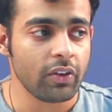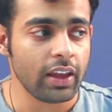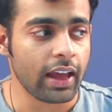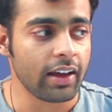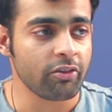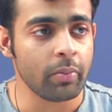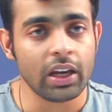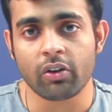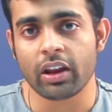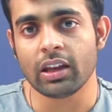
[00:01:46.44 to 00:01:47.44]
We have
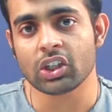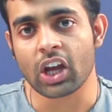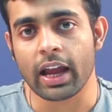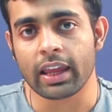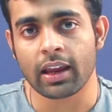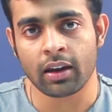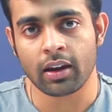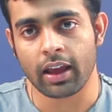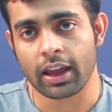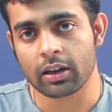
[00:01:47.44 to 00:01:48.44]
mid-range,
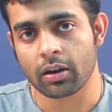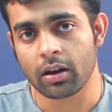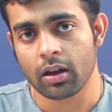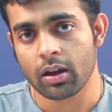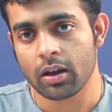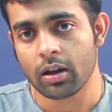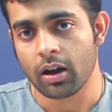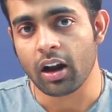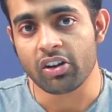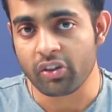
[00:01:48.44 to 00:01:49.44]
high-end and
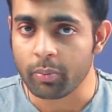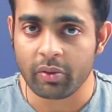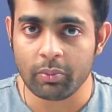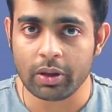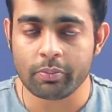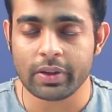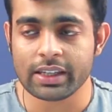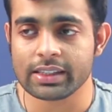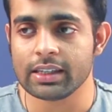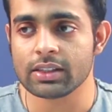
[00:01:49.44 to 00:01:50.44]
ultra-premium
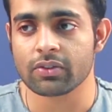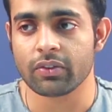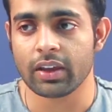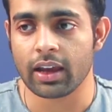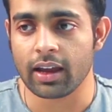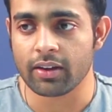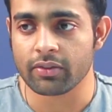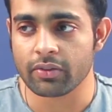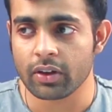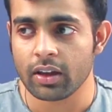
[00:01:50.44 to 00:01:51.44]
PCs. We
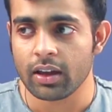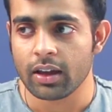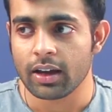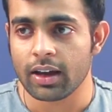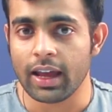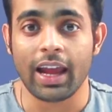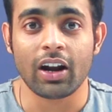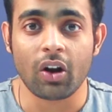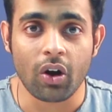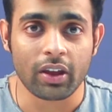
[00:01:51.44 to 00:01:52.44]
have
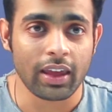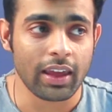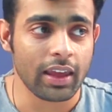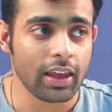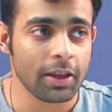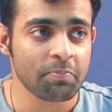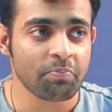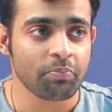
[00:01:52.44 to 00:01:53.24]
air hockey.